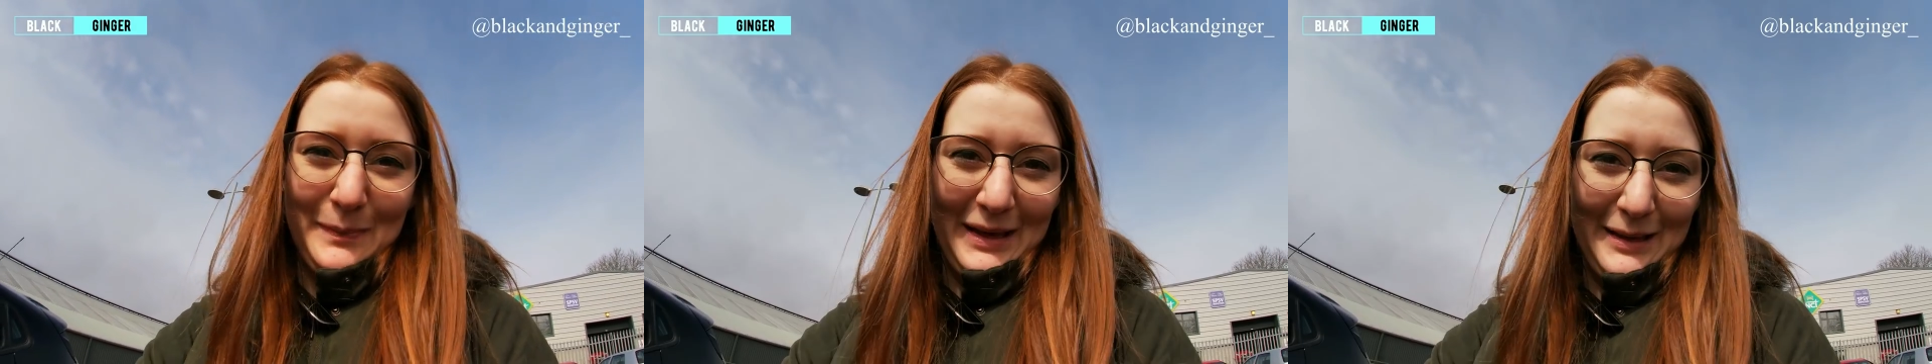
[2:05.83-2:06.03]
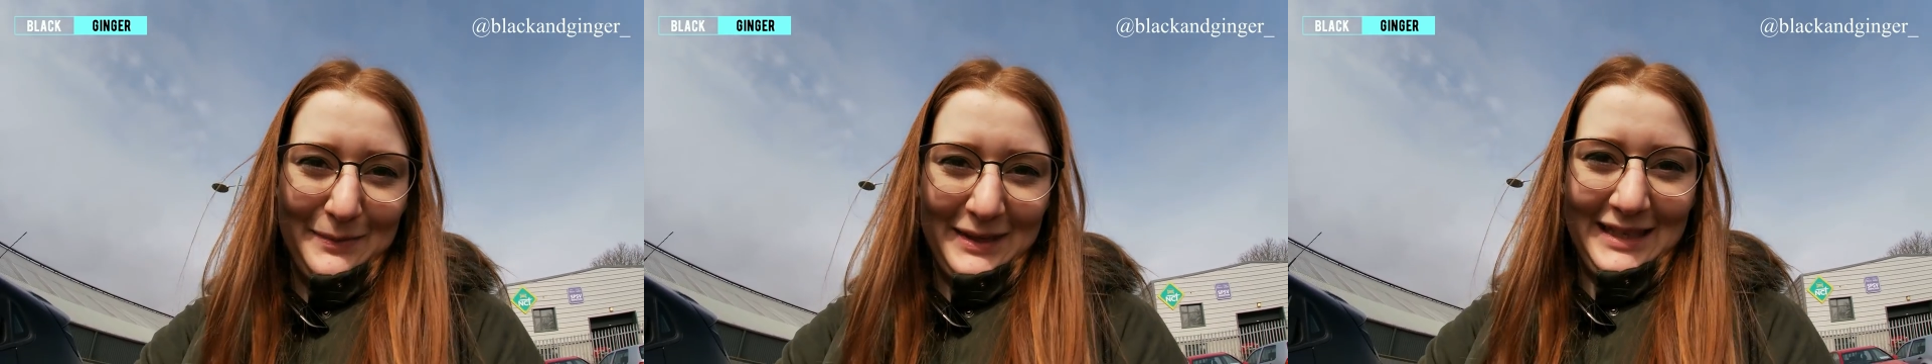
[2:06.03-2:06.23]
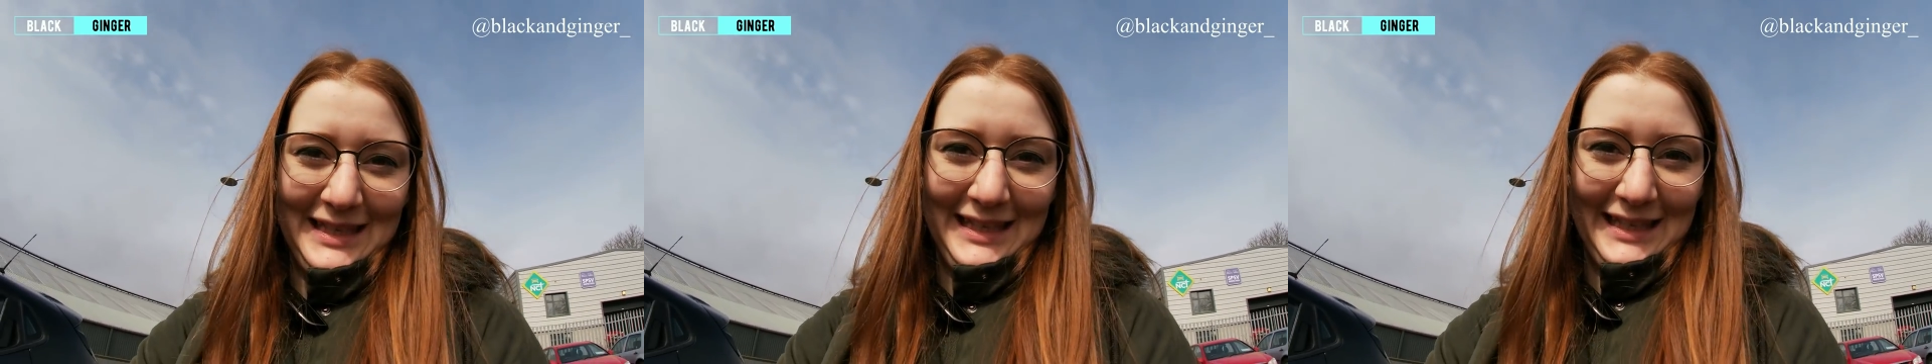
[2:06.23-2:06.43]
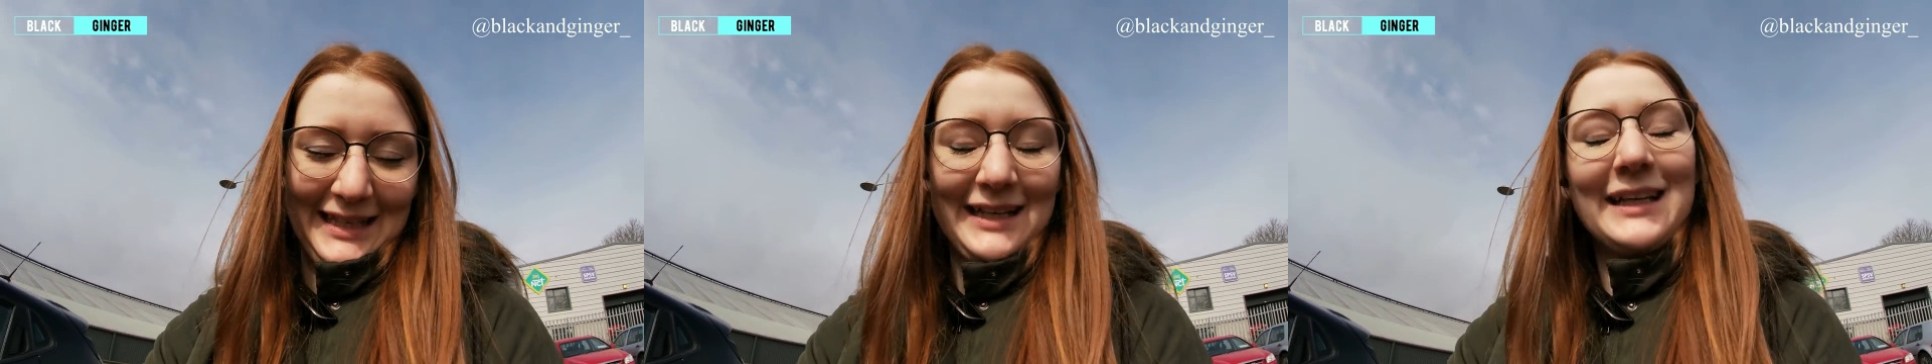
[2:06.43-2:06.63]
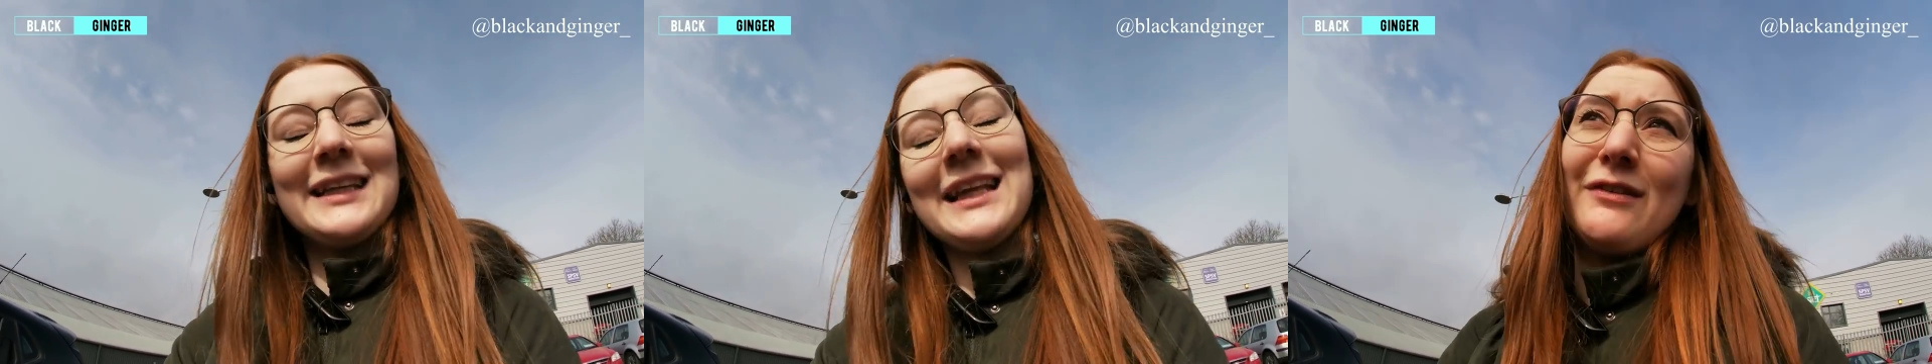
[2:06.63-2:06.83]
baby
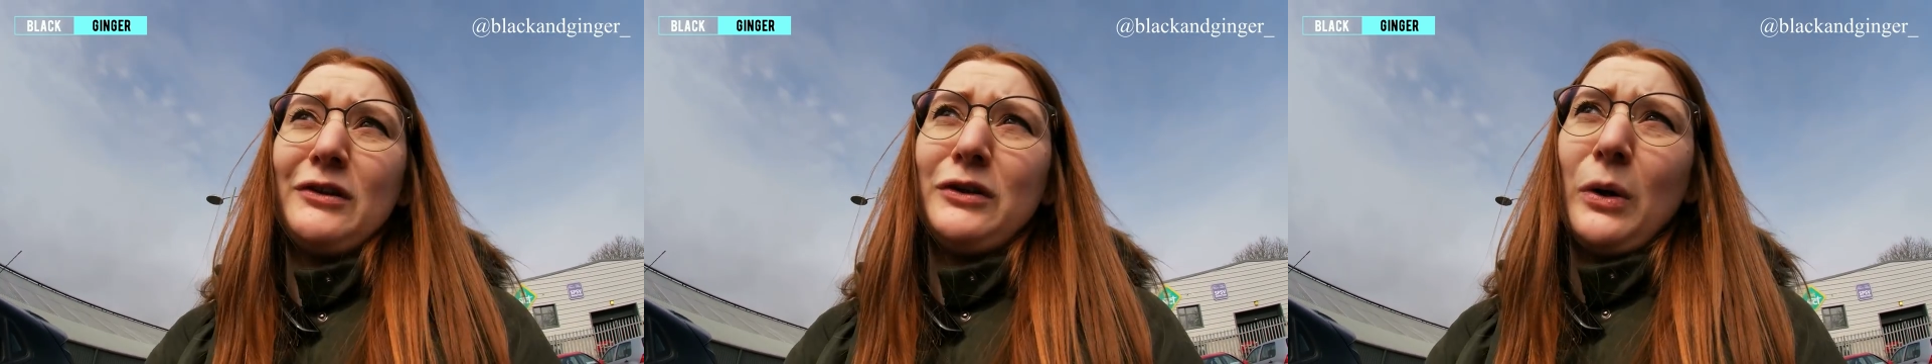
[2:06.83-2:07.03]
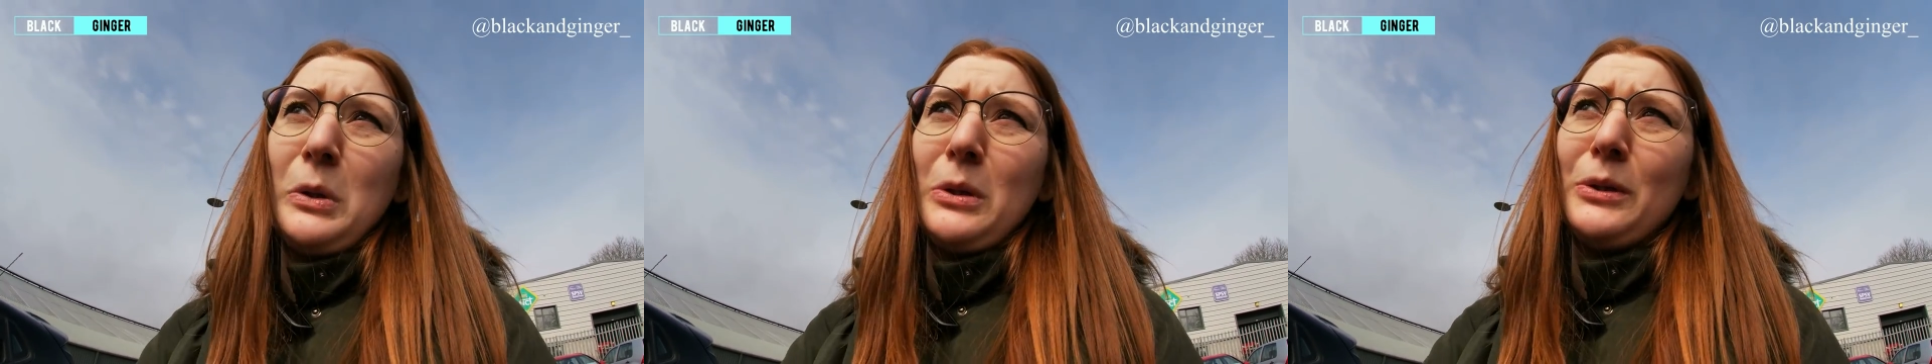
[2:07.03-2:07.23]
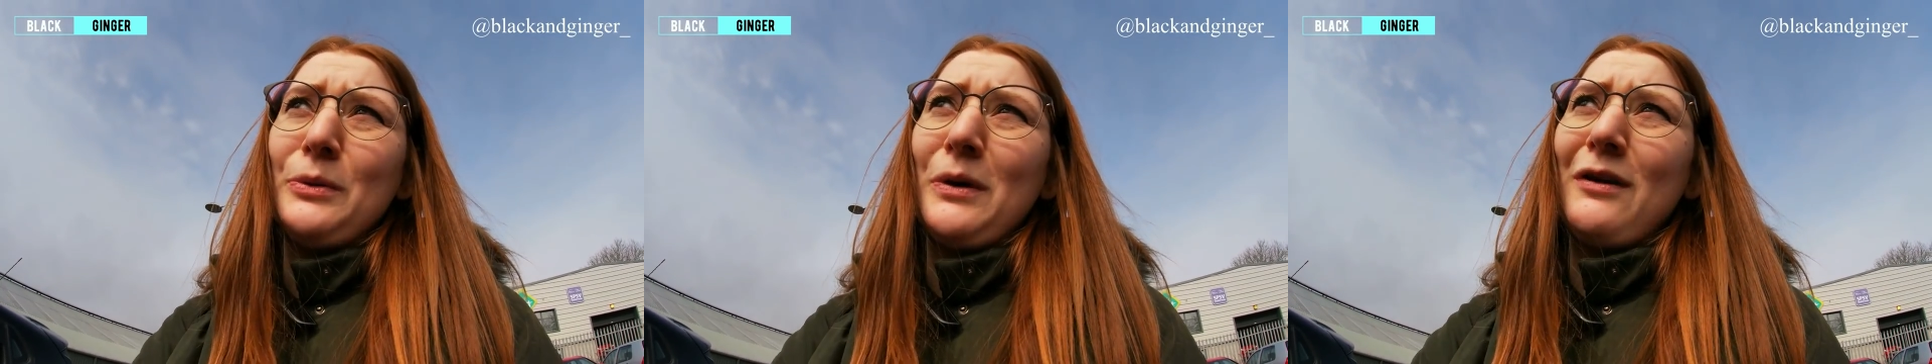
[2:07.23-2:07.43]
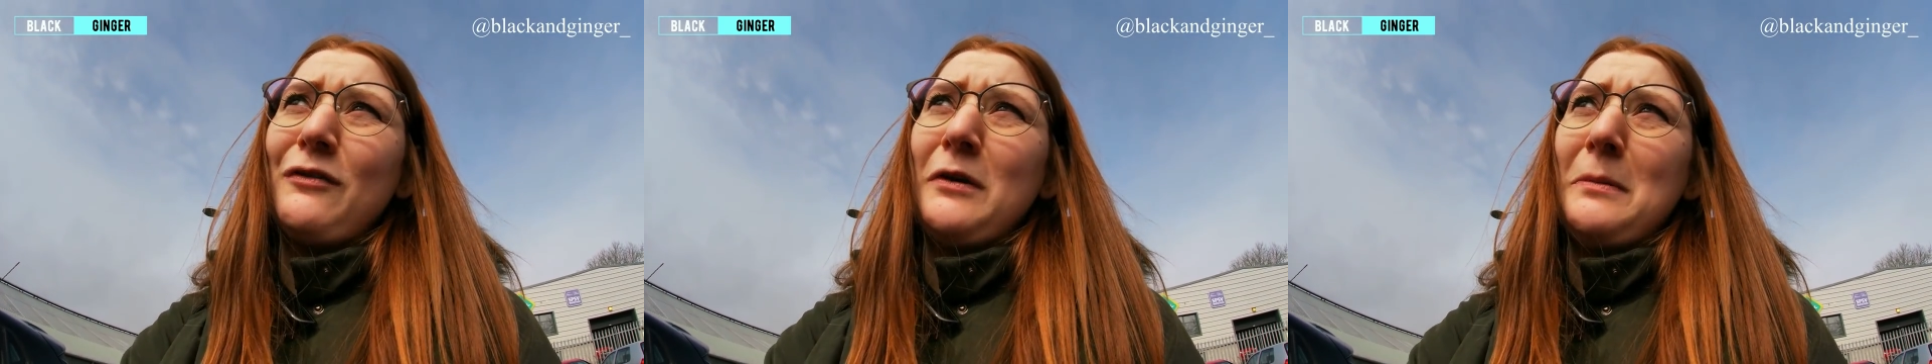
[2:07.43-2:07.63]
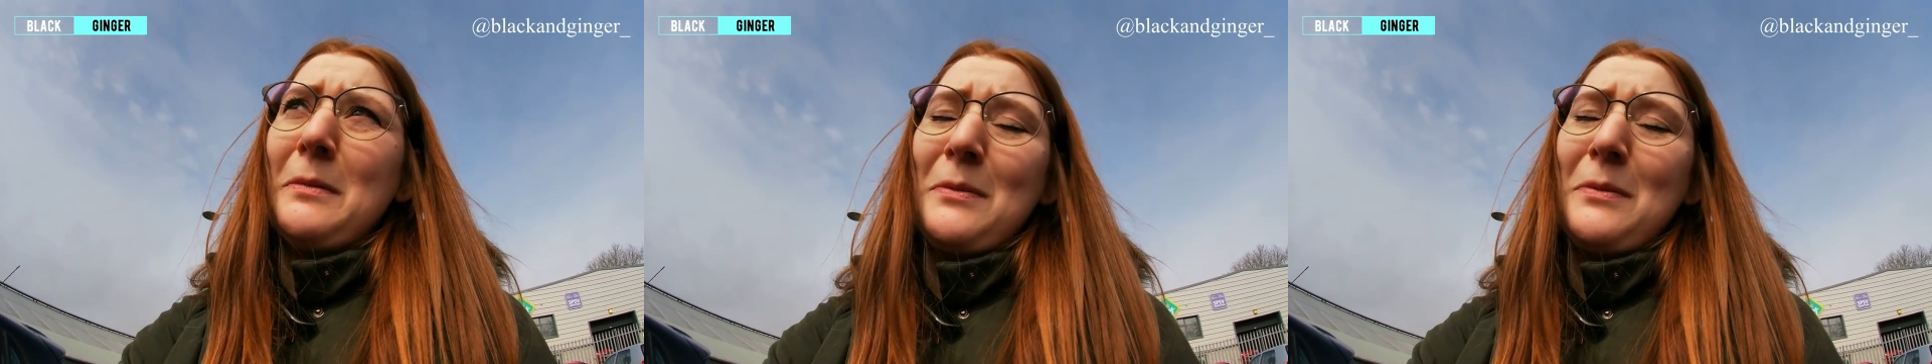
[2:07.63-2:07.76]
here traveled all the way from